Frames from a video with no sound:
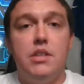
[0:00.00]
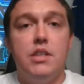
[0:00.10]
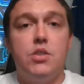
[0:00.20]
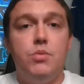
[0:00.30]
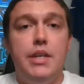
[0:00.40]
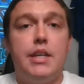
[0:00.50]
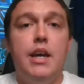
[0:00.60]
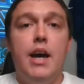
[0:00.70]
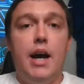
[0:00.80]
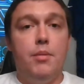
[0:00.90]
this week.
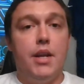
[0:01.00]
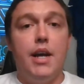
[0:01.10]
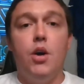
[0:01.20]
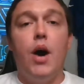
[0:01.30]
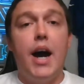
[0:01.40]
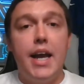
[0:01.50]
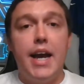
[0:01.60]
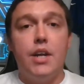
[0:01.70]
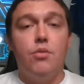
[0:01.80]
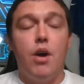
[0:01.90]
I mean, I know I
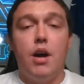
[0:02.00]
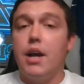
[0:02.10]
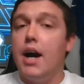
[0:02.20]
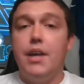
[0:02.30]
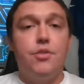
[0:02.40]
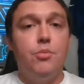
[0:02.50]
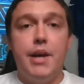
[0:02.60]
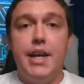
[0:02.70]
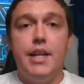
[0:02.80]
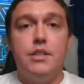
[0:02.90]
had Gronk. I threw
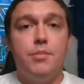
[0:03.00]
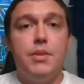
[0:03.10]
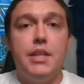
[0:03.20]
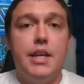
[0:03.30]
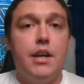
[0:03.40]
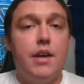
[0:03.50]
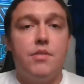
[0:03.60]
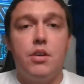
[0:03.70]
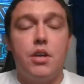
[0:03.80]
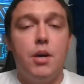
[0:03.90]
my hands up in the air
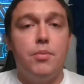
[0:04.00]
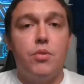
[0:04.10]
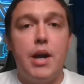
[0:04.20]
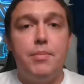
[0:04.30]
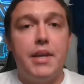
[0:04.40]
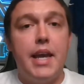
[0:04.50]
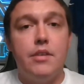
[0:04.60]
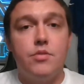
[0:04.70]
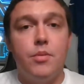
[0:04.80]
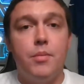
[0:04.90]
after a couple crappy
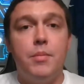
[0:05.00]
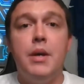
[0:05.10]
games from him.